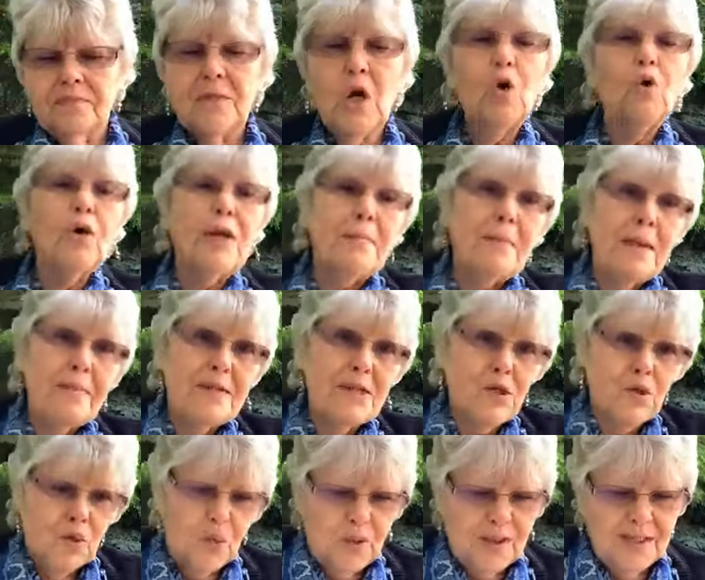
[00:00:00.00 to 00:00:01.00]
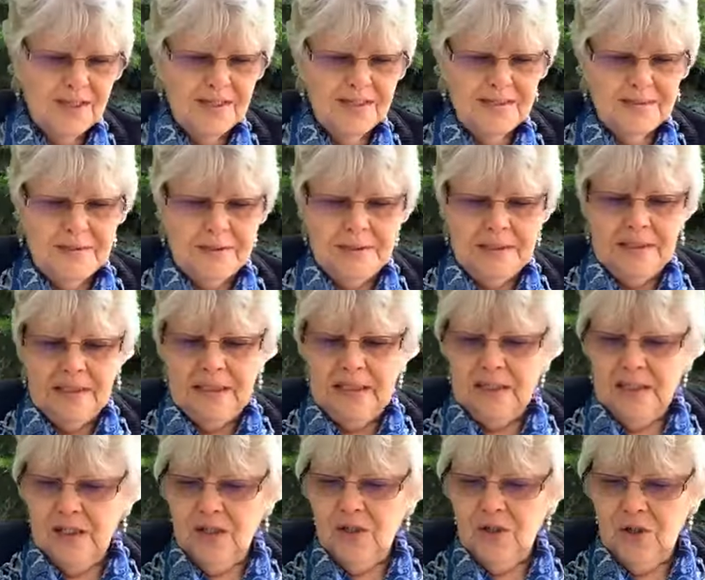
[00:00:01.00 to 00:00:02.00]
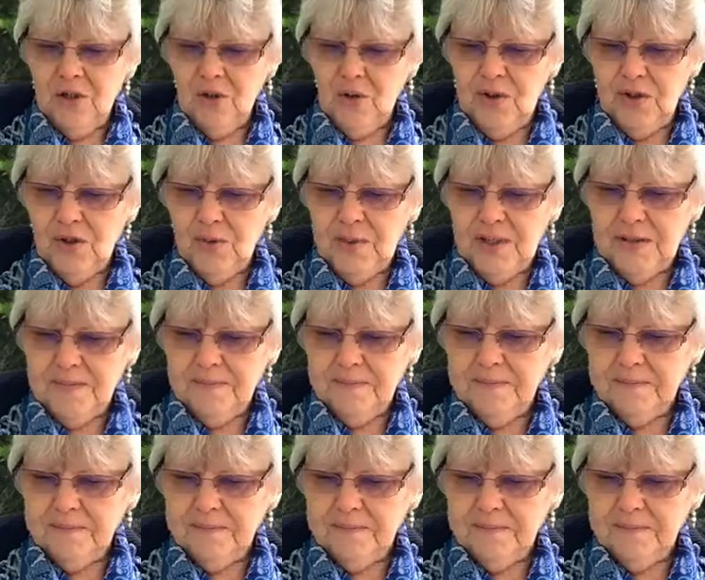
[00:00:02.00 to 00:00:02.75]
okay, maybe two. Short and sweet.